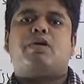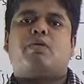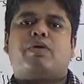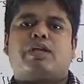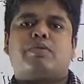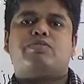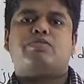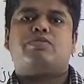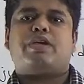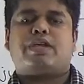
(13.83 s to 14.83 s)
Welcome
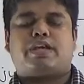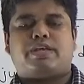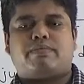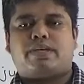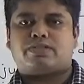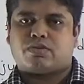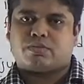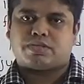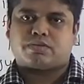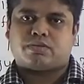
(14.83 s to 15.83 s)
to NIABS
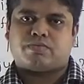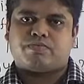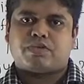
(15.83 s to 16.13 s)
Home School.